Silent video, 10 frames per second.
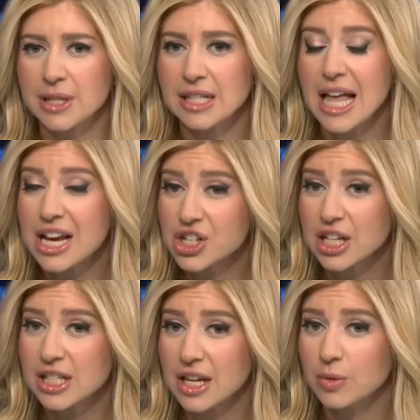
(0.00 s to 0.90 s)
but slashing
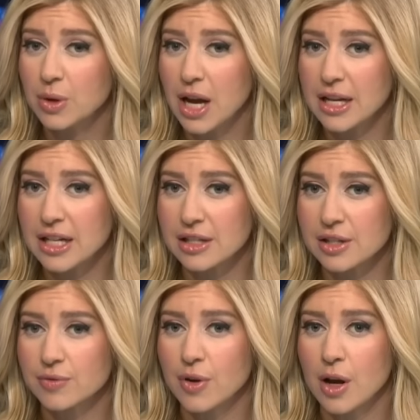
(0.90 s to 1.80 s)
its annual
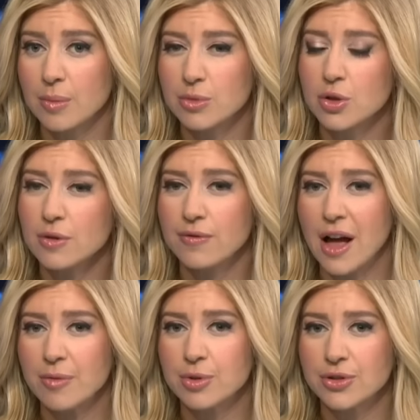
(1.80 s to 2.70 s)
guidance from 2 to
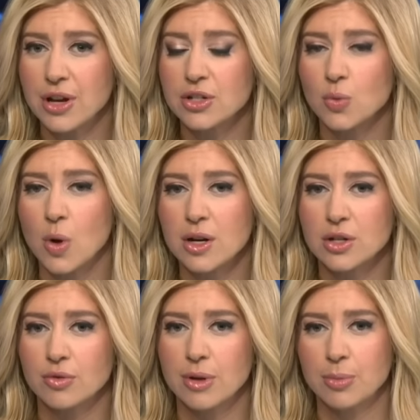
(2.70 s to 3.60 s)
5 percent to 1
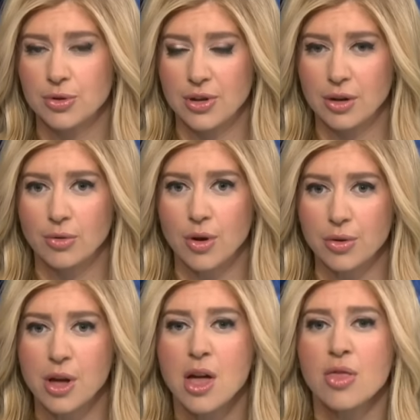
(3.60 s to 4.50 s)
to 3 percent
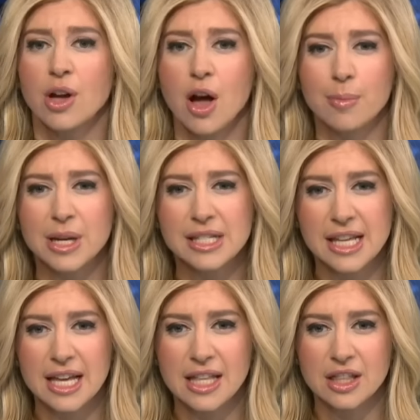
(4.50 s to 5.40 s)
growth. The company
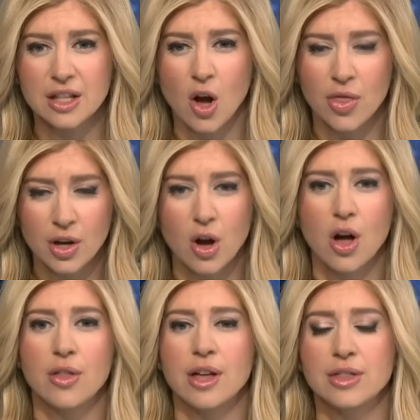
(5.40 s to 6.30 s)
saying that on the
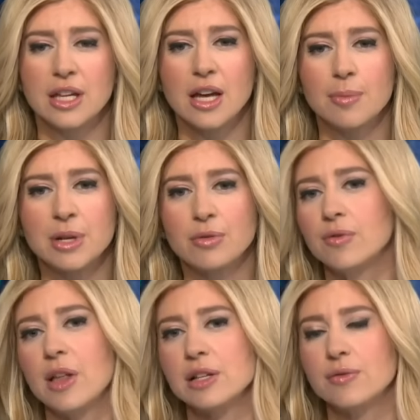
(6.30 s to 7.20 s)
call that the update
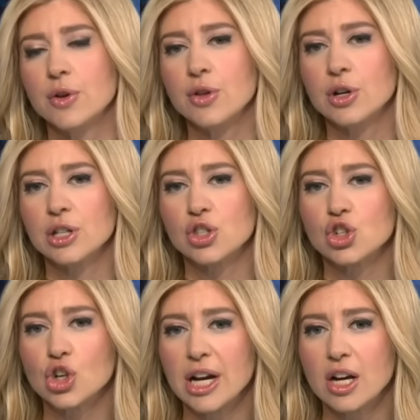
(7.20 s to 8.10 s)
reflects further
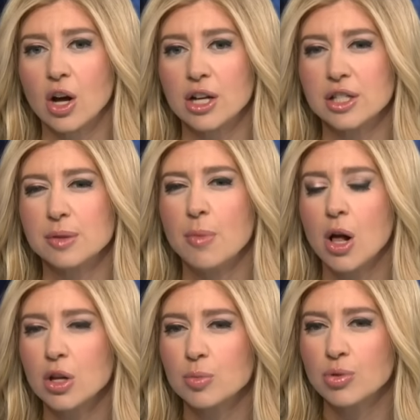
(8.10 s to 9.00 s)
constraint on
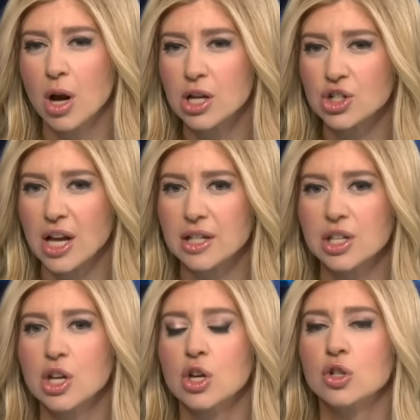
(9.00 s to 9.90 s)
smaller
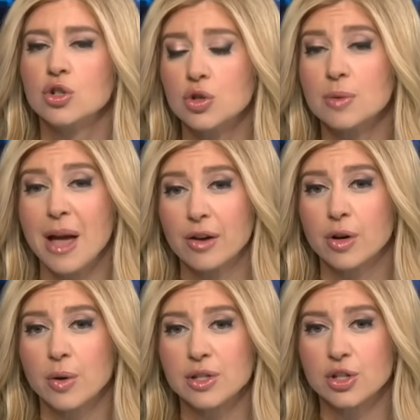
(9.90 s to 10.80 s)
projects due to
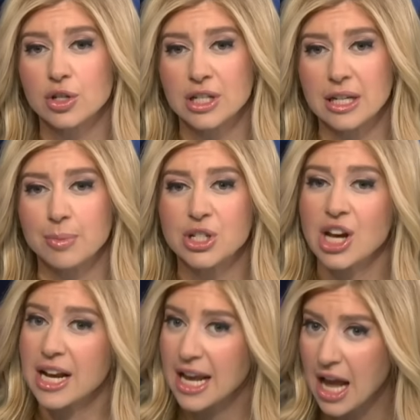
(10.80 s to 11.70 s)
macro uncertainty. But
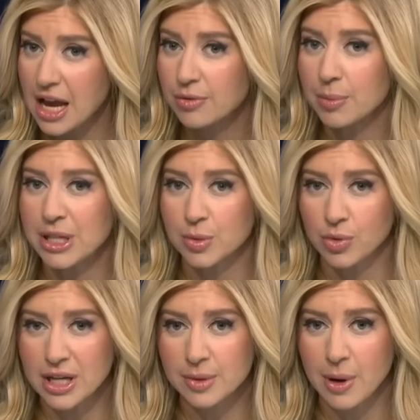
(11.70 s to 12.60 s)
Gen AI remains a
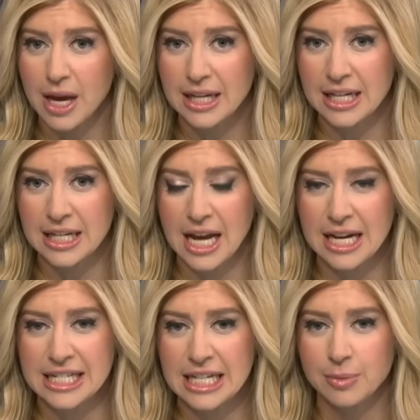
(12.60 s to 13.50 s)
bright spot in
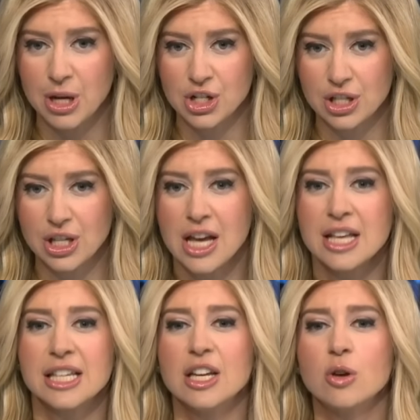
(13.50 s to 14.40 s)
IT budgets.
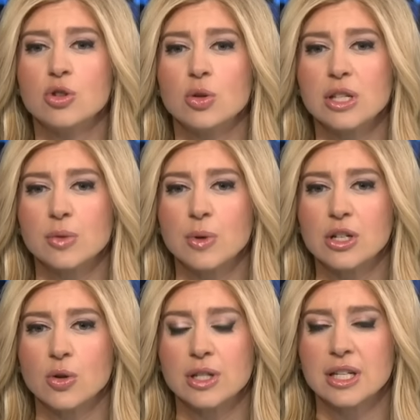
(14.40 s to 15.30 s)
CEO Julie
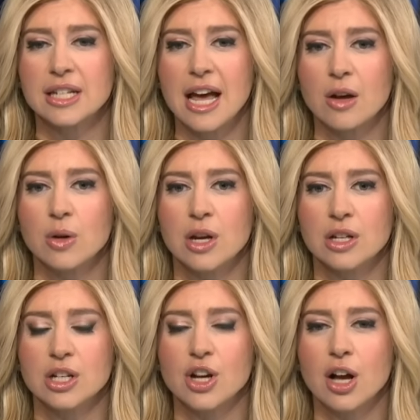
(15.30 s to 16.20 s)
Sweet joins us now
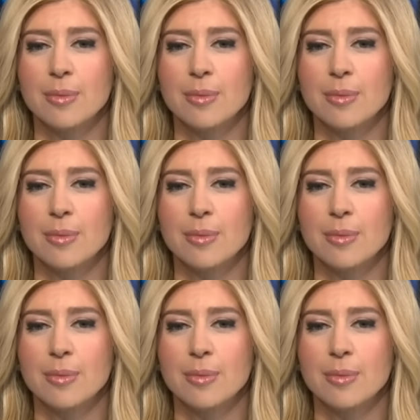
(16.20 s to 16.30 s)
to talk